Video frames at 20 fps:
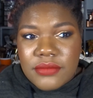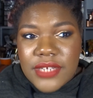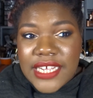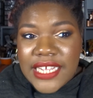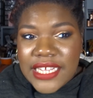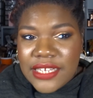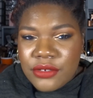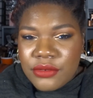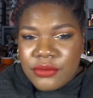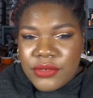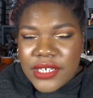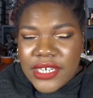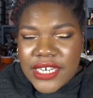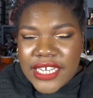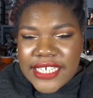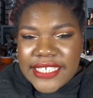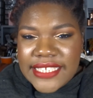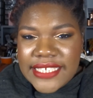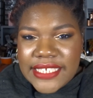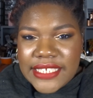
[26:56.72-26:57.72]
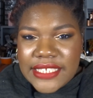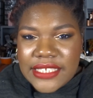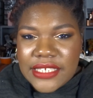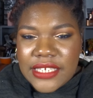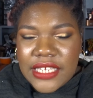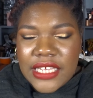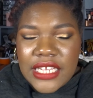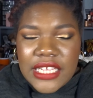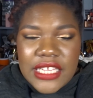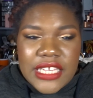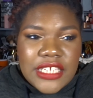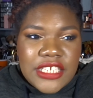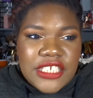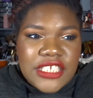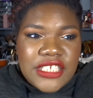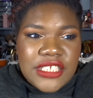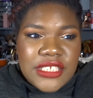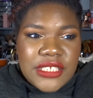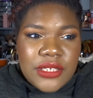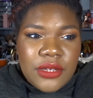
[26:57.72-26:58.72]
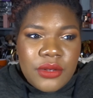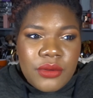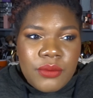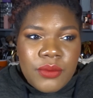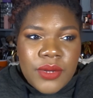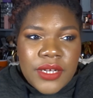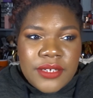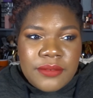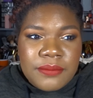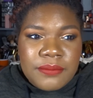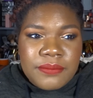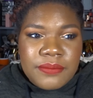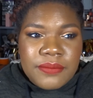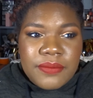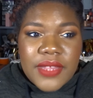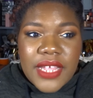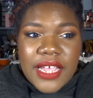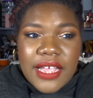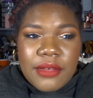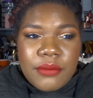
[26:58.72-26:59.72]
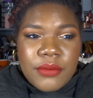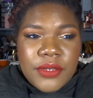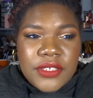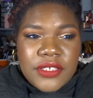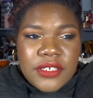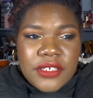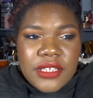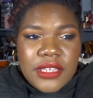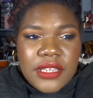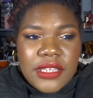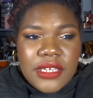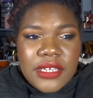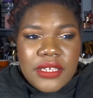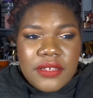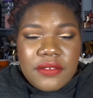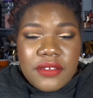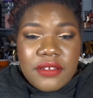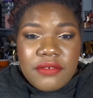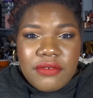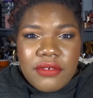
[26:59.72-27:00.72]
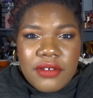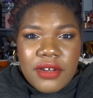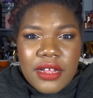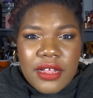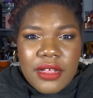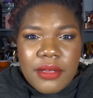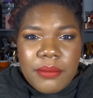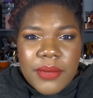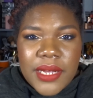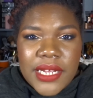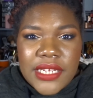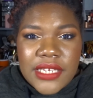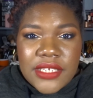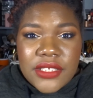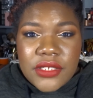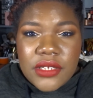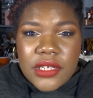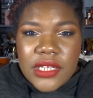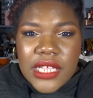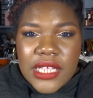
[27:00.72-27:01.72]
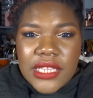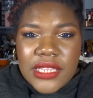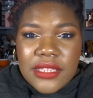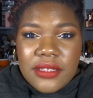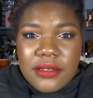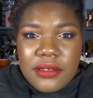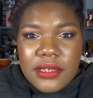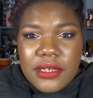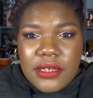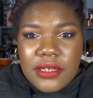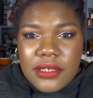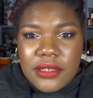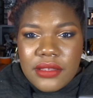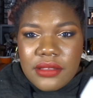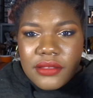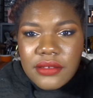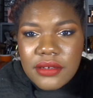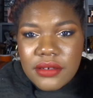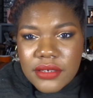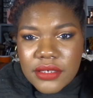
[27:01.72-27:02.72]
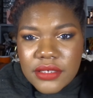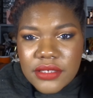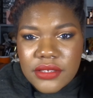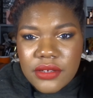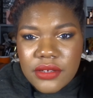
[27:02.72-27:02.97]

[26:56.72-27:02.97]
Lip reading: kind of really liked it. So I was on the Sephora app and saw that the darkest